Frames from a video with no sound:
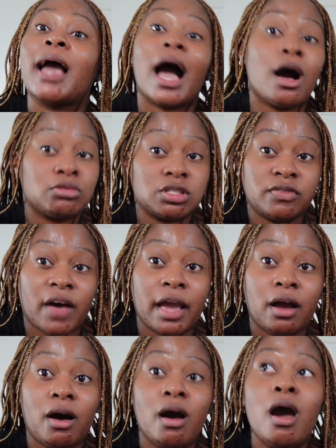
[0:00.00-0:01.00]
house
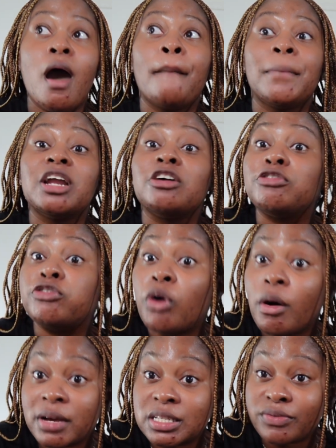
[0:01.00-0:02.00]
fire, but a
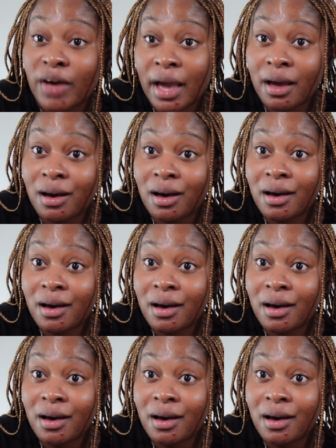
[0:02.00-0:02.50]
forest fire,